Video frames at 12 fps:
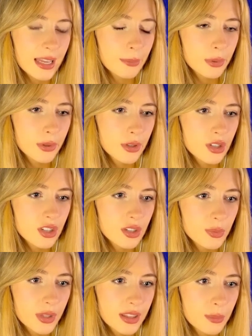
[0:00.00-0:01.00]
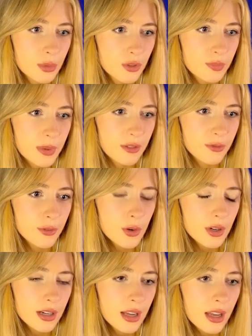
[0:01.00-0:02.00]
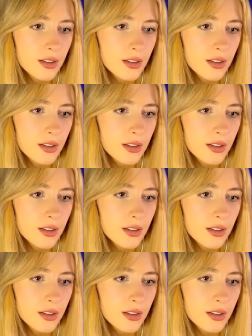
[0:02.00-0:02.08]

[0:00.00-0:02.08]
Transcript: and push with the move b4.